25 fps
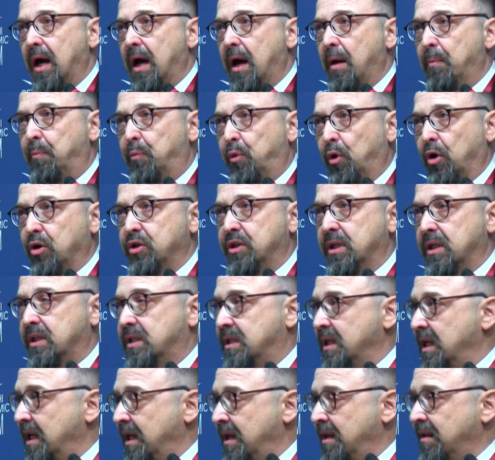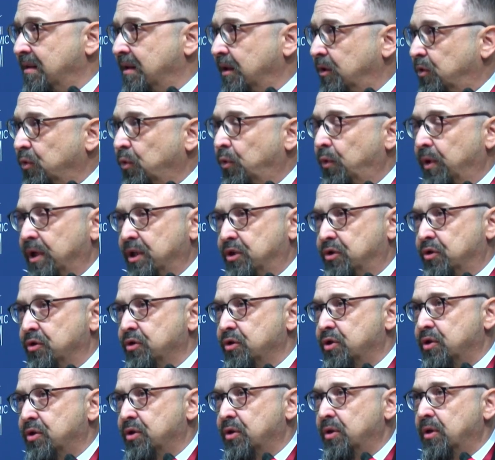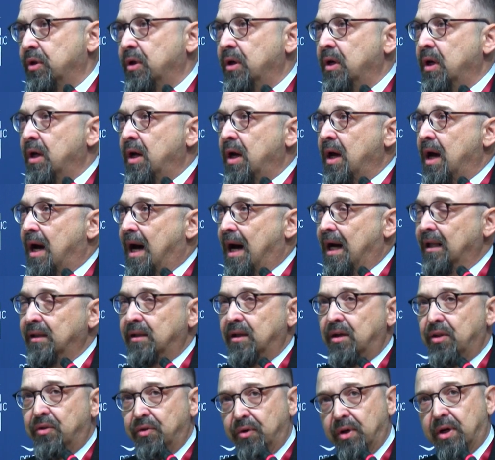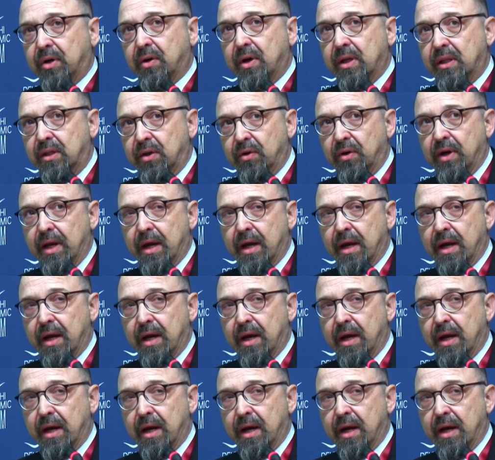projects in the two regions under three criteria.